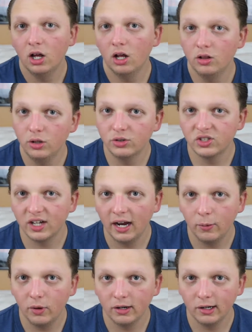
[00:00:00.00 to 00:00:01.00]
Luke
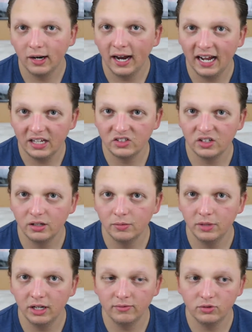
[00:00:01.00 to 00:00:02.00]
Skywalker asked
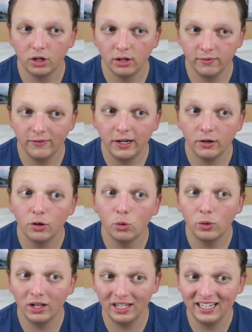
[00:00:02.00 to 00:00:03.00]
him if Darth Vader
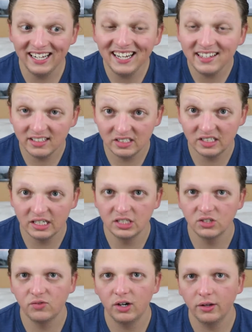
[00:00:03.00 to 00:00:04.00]
really is
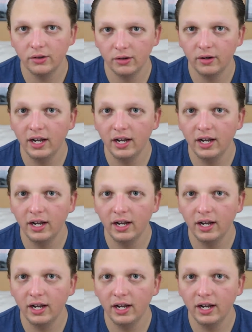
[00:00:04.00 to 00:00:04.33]
his father,